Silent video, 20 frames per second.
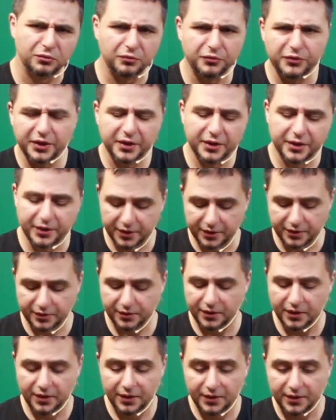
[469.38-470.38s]
thinking
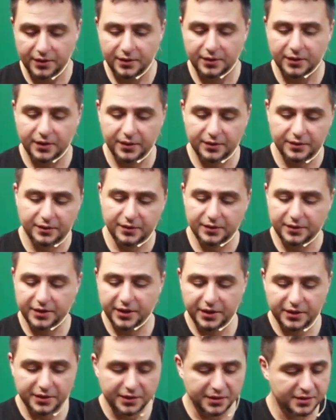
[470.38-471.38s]
and
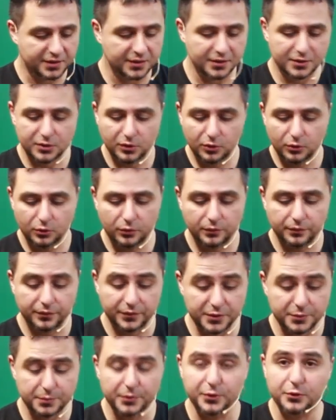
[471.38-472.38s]
taking it slow,
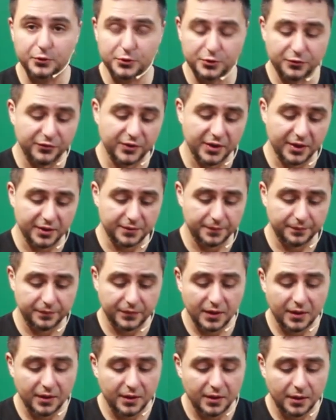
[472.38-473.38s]
it's because of that.
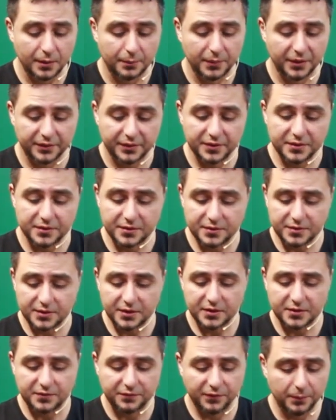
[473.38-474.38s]
But this is
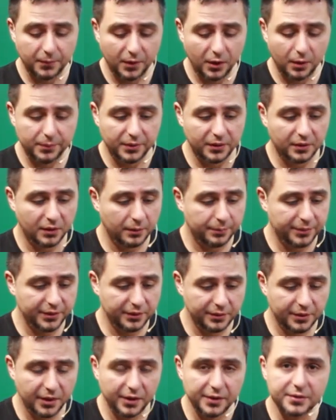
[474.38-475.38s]
it from Hobby
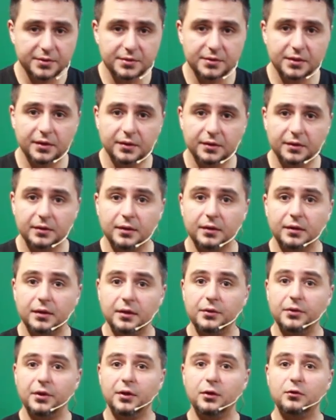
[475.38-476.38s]
Lobby, guys. And I
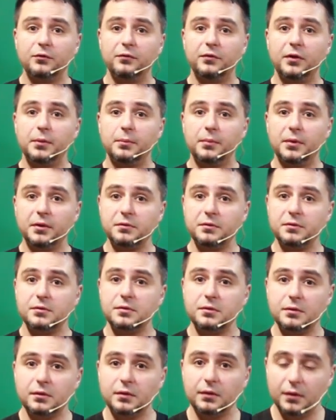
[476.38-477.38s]
thank you very
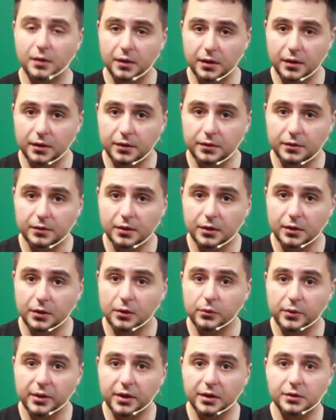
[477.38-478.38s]
much. And
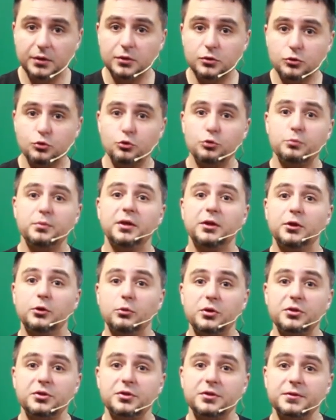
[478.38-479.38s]
go ahead and shoot me any
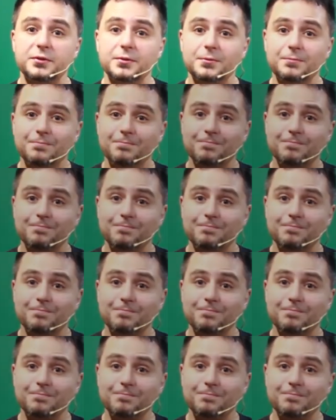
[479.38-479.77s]
questions.